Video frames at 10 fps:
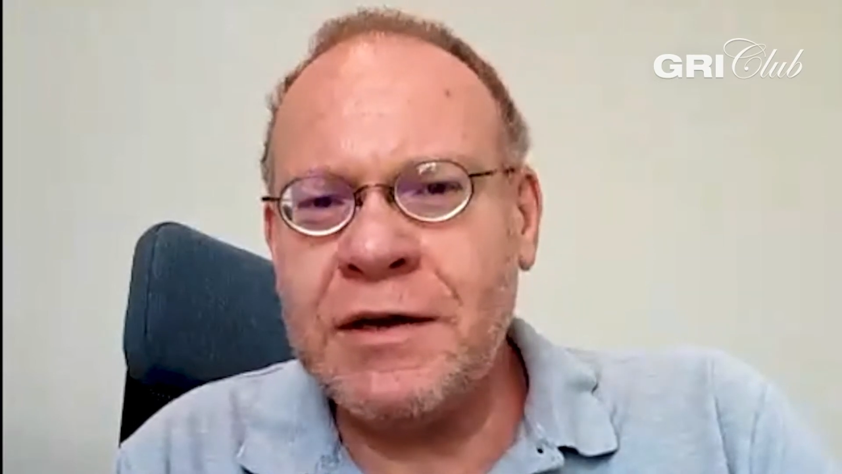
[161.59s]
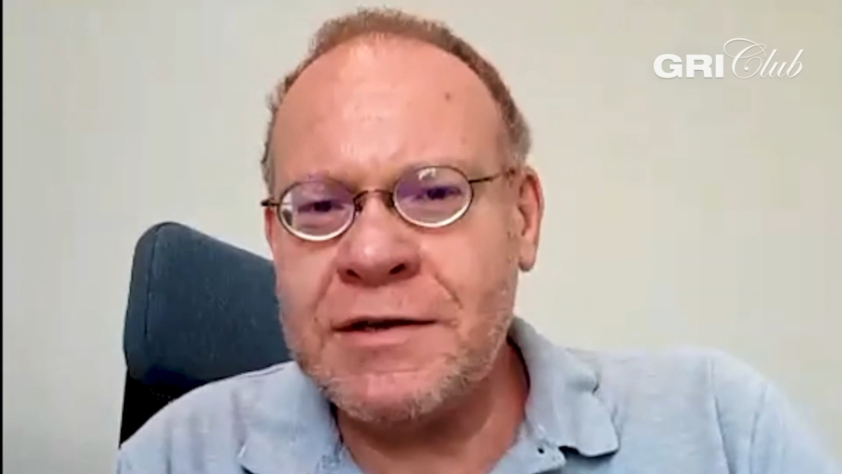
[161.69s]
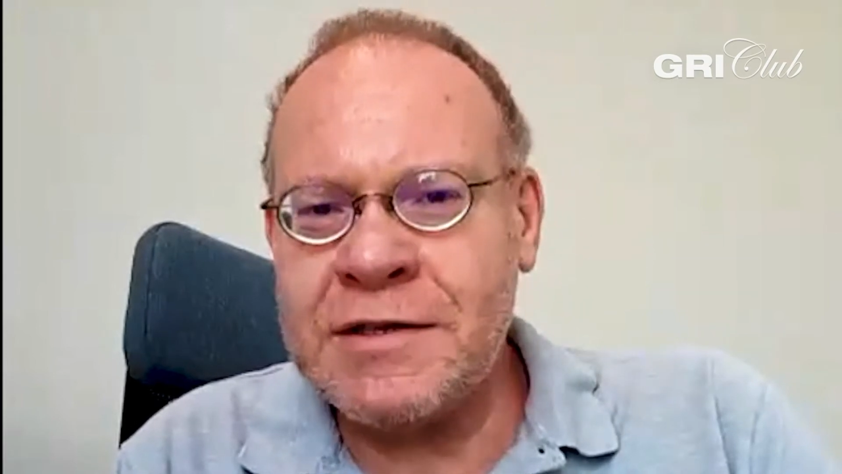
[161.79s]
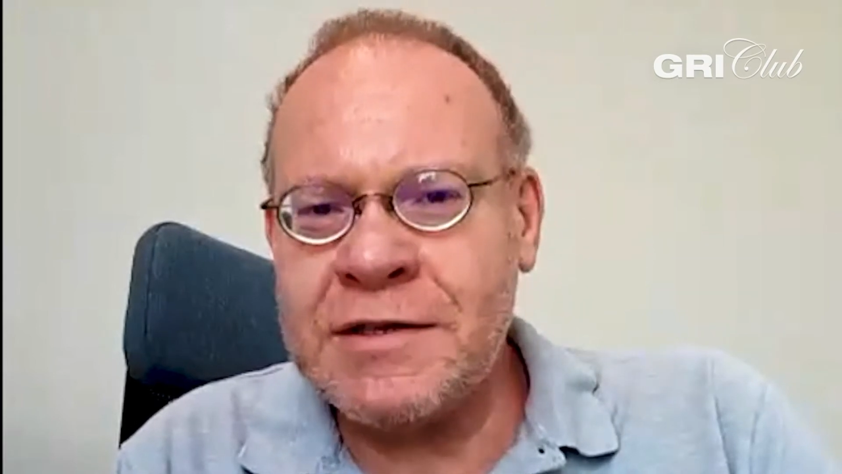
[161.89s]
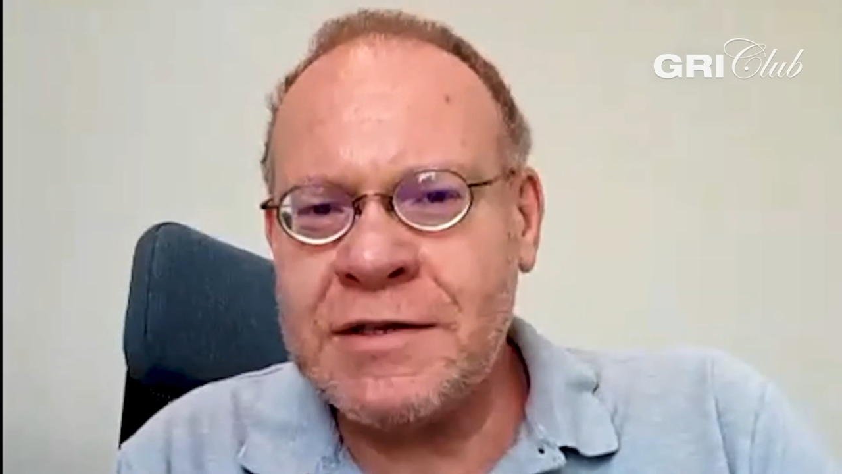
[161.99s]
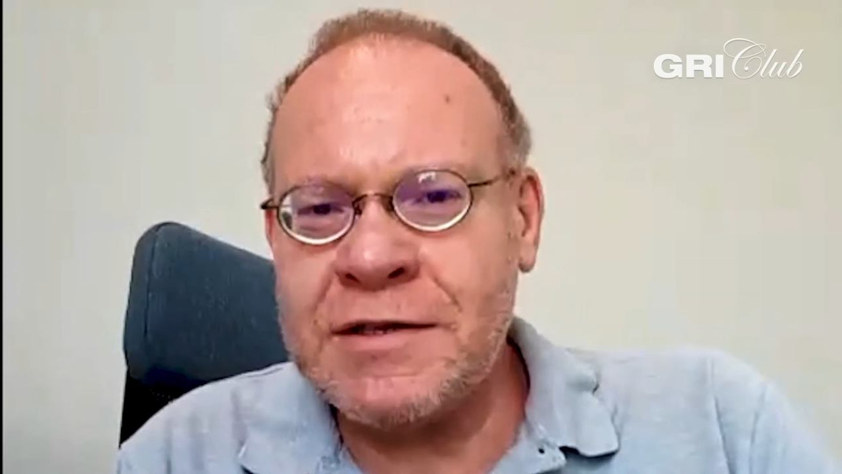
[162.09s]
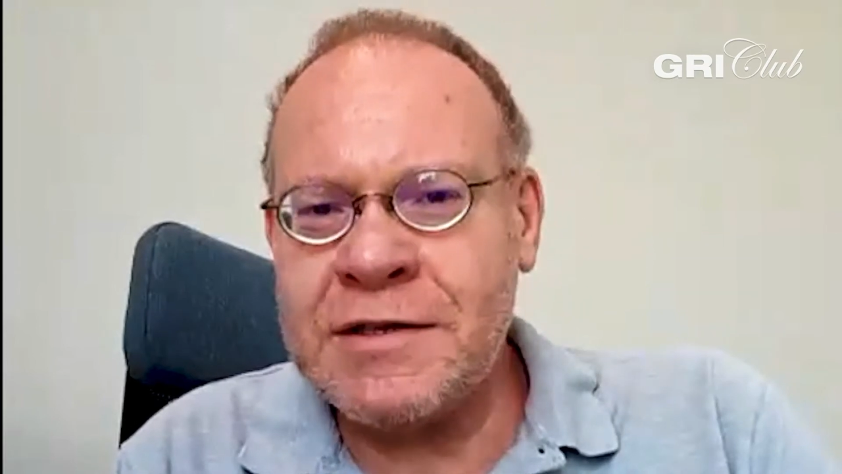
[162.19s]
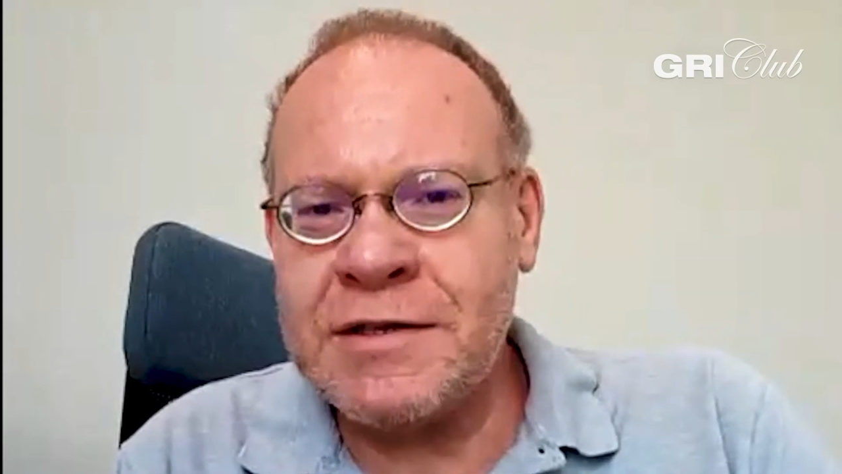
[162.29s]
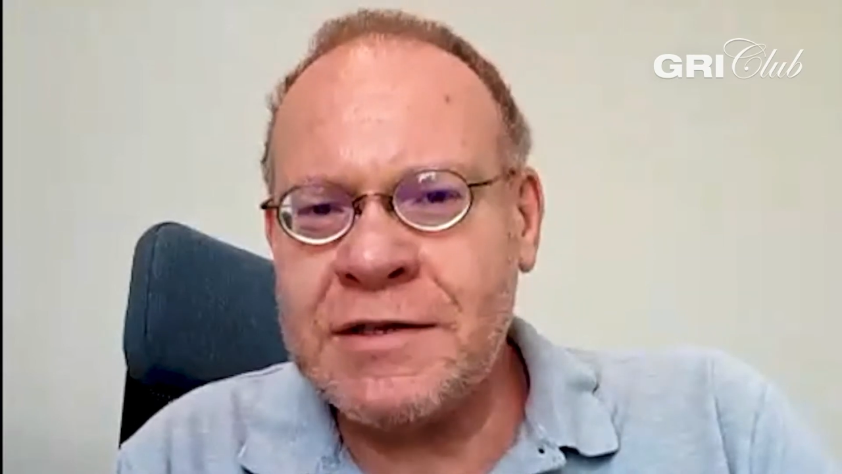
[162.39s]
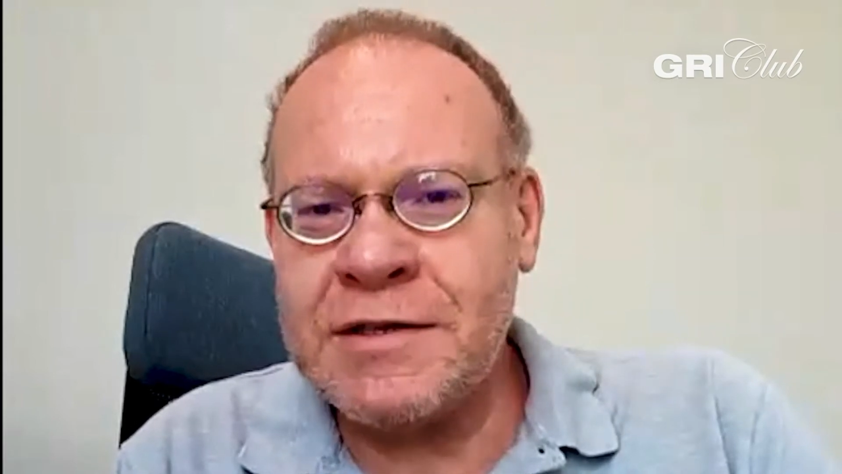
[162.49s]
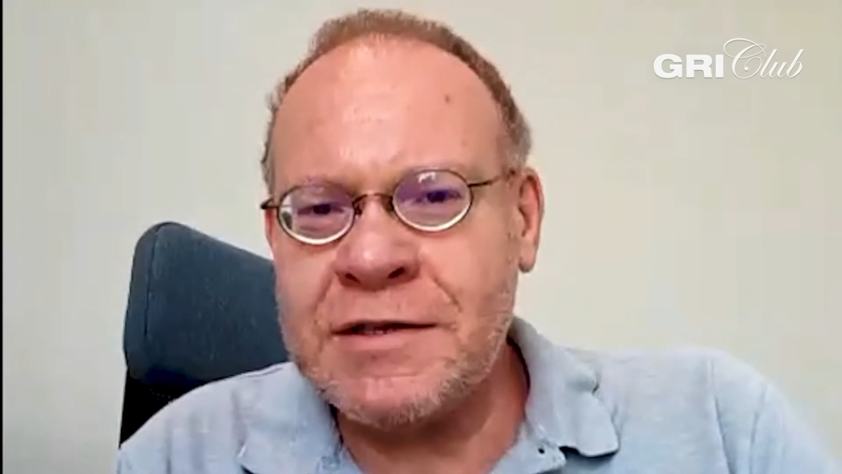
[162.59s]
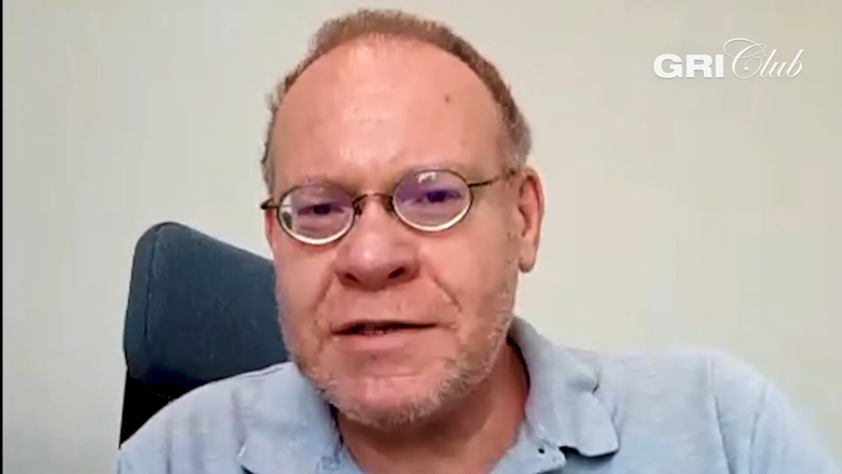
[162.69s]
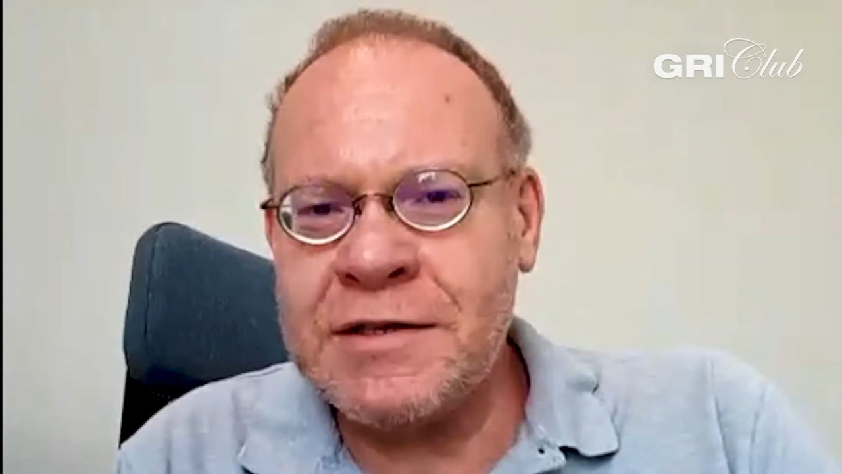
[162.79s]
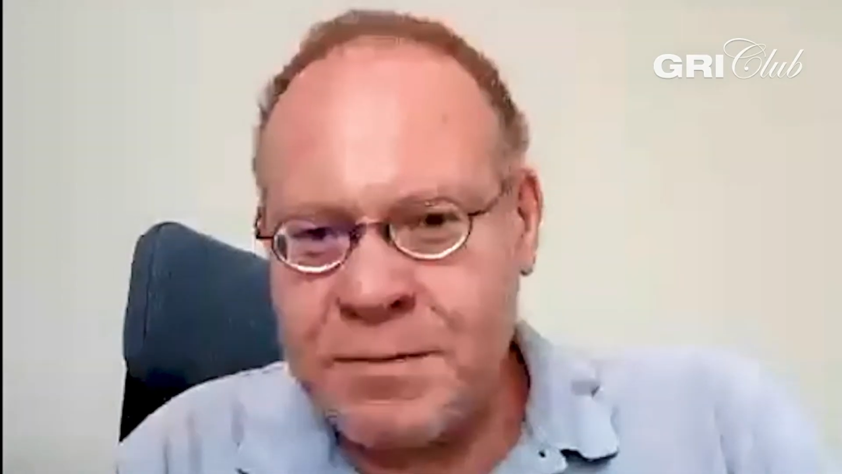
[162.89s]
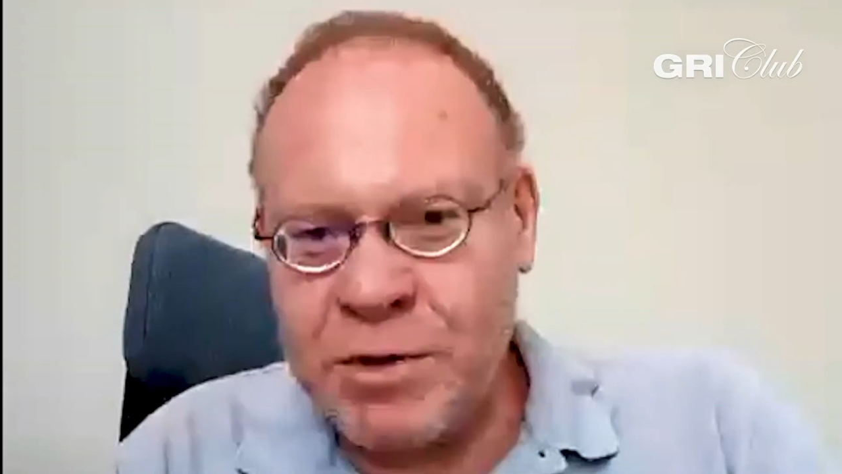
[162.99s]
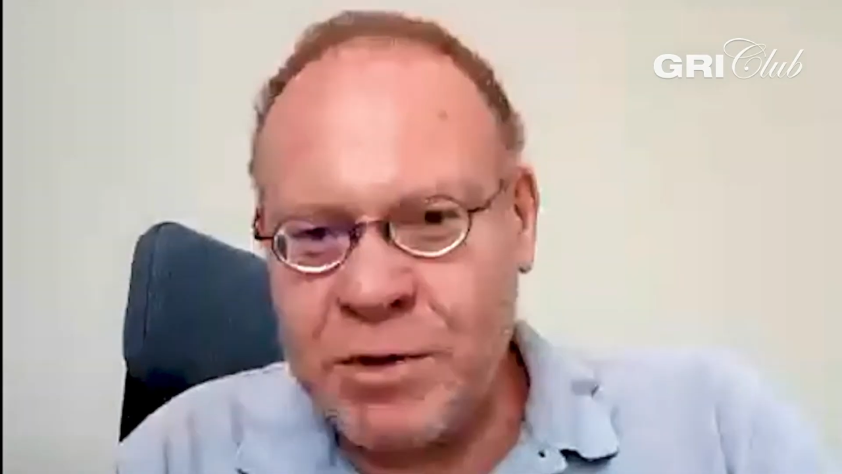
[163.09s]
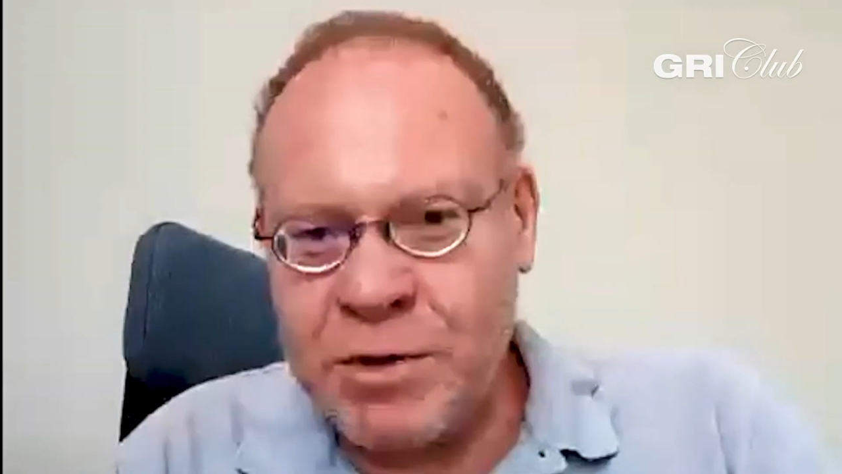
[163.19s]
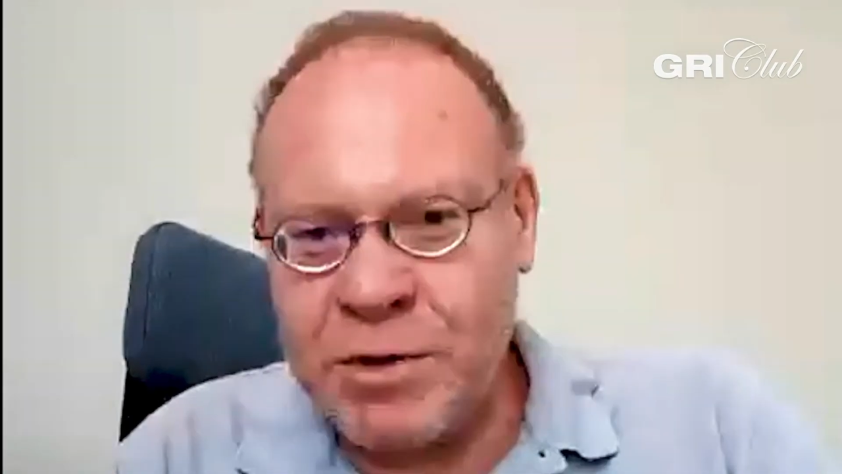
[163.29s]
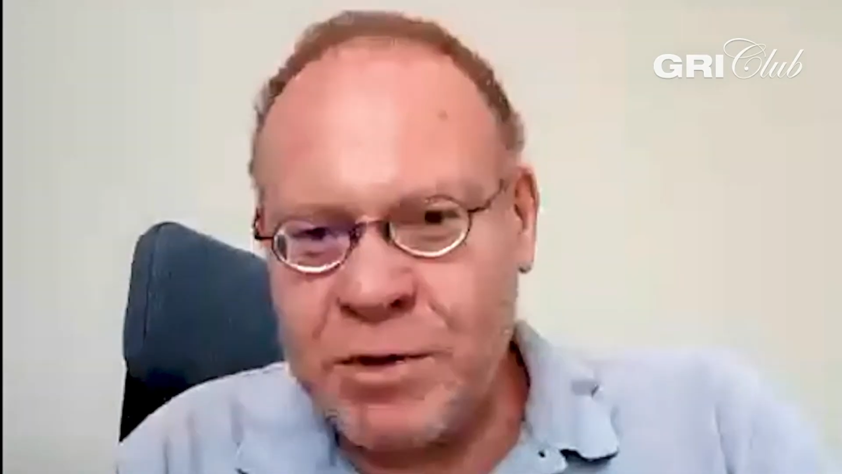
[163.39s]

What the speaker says: is something that we do not seek actively,